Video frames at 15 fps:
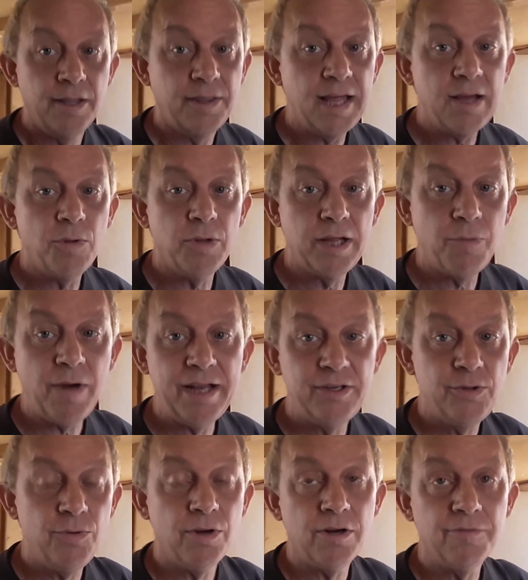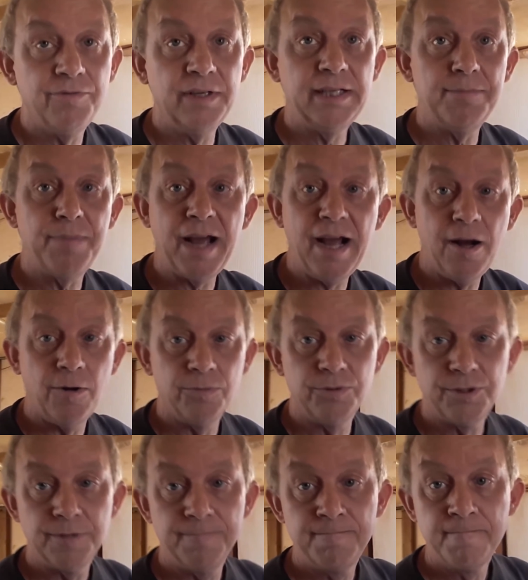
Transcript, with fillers: The thing only weighed two hundred fifty pounds.